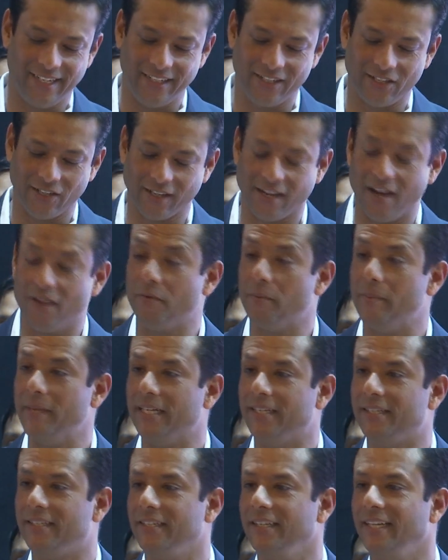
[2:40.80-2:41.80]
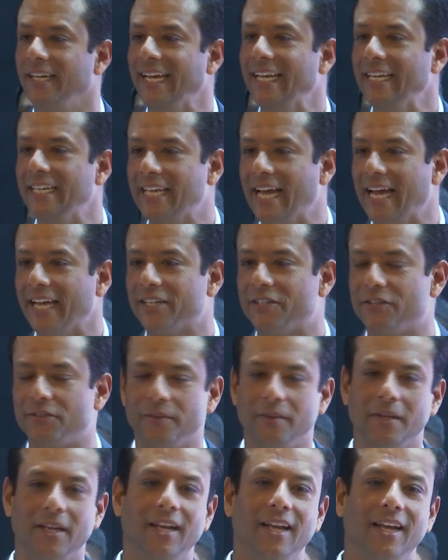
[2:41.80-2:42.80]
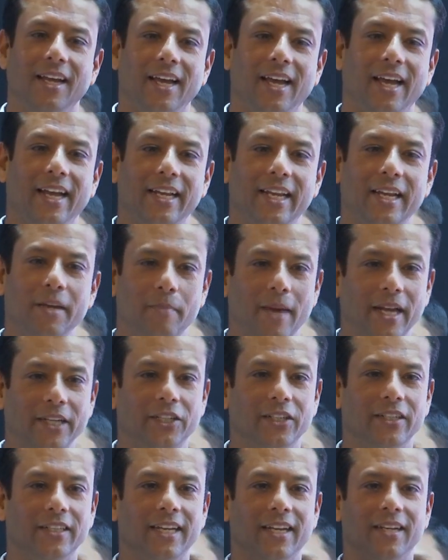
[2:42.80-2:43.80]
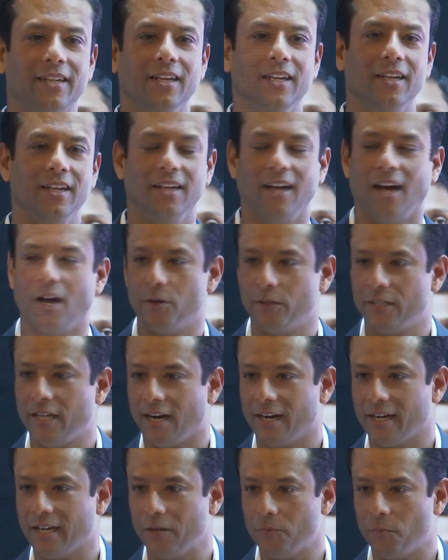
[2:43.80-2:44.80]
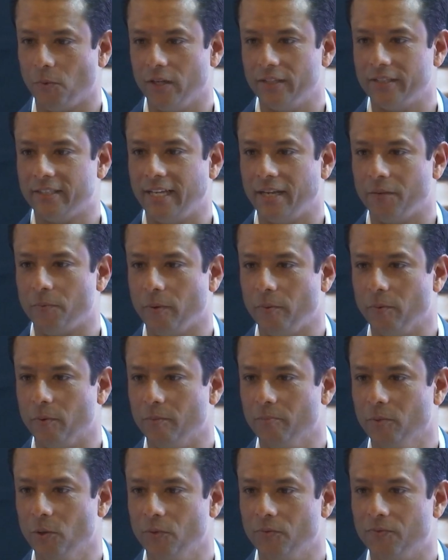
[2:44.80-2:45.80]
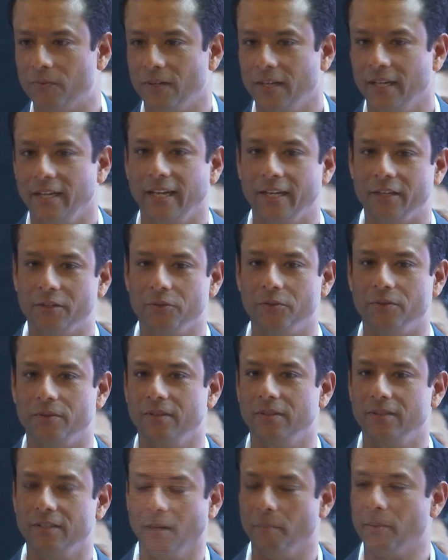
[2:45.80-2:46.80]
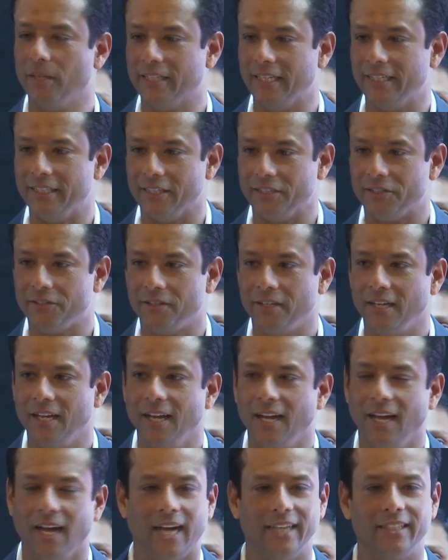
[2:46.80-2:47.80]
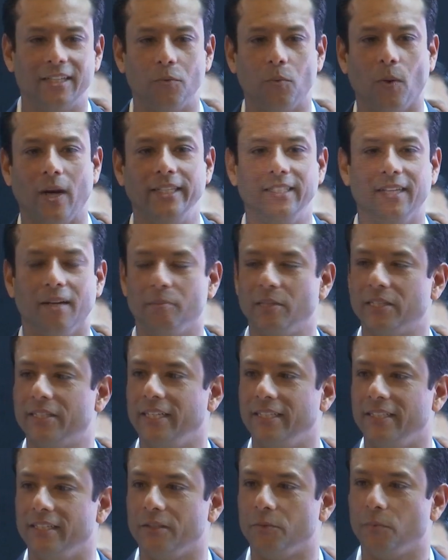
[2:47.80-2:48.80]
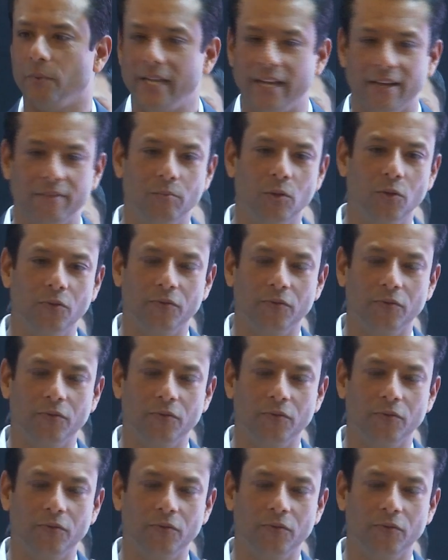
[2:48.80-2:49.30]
digital government index, and he mentioned that our target was that we would move into double digits. I said, why double digits? We have